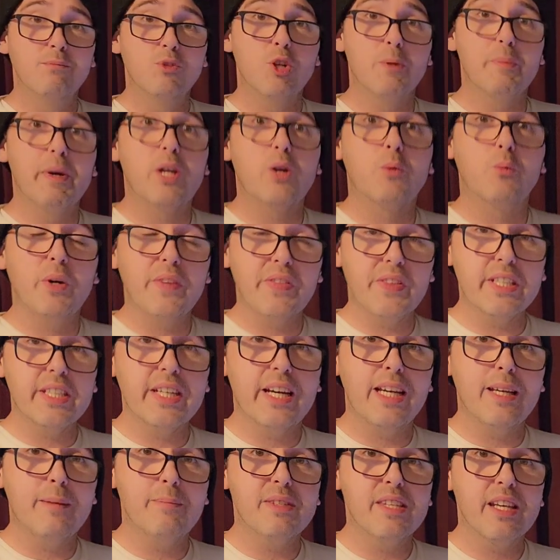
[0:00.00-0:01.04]
no matter what the
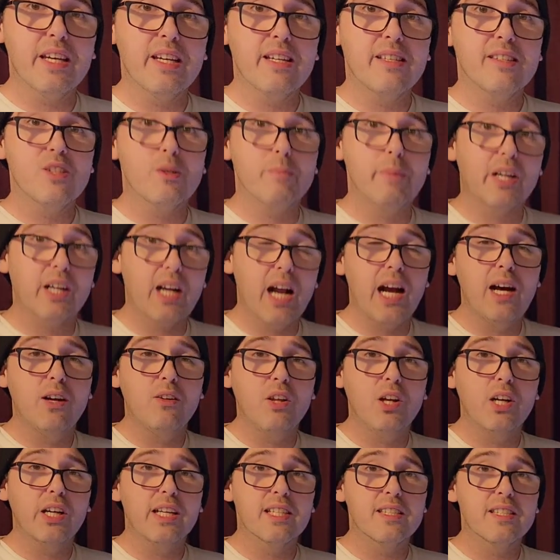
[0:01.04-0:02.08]
time says, no matter how
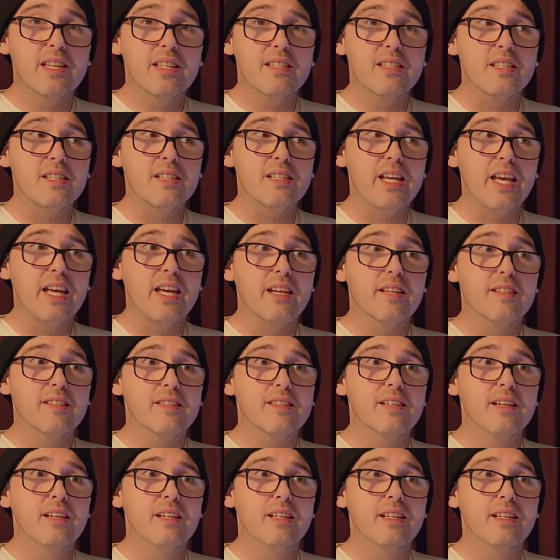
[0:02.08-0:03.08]
long it says it takes,